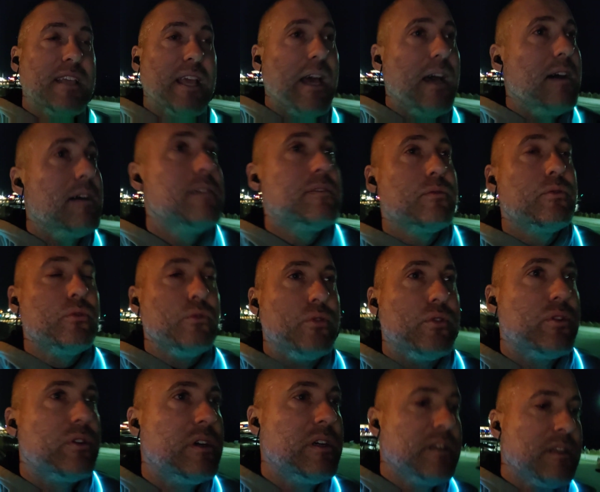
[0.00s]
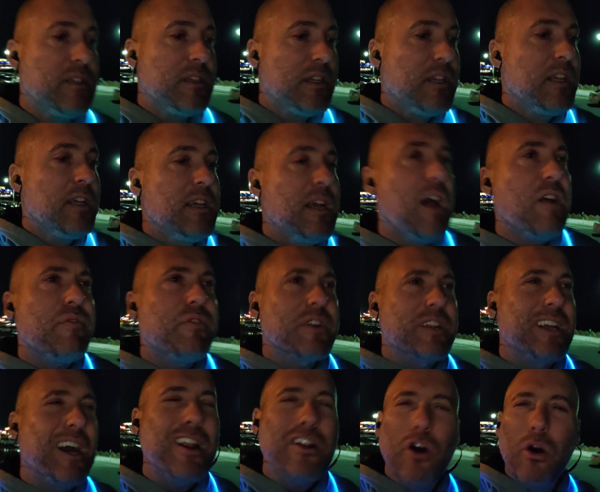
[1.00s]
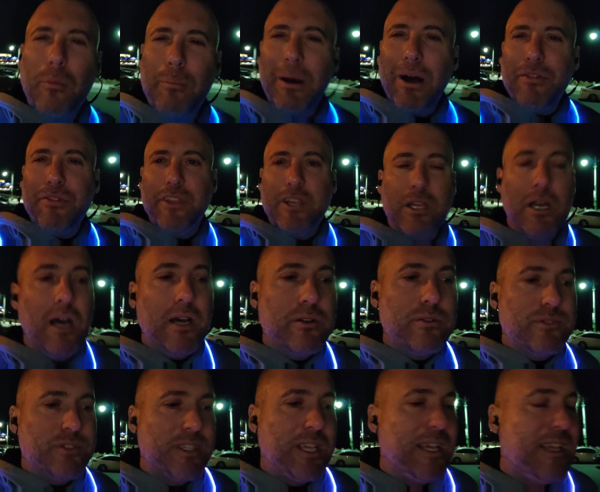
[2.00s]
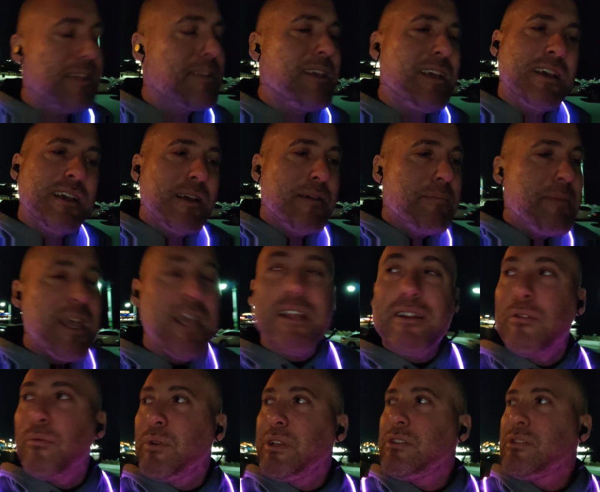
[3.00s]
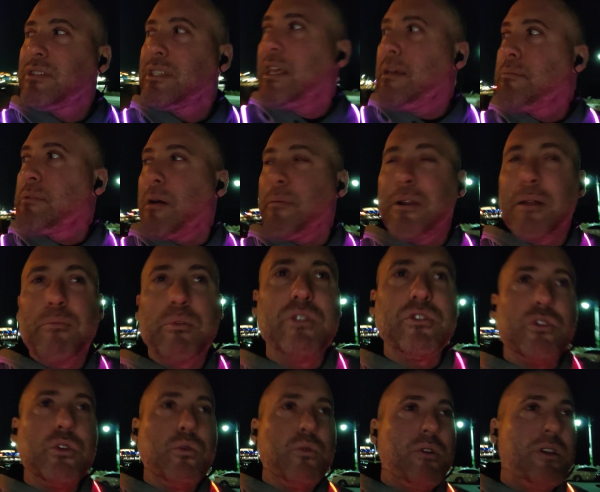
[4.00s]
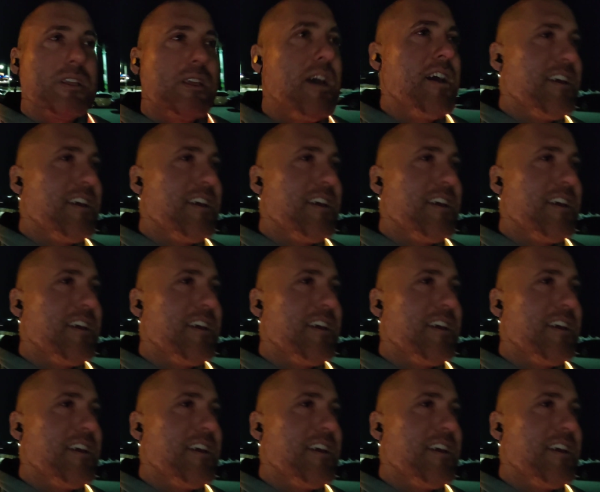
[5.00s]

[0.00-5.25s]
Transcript: Yeah. Whew. I forgot all about the Cutters guy. Man, we just keep coming up with new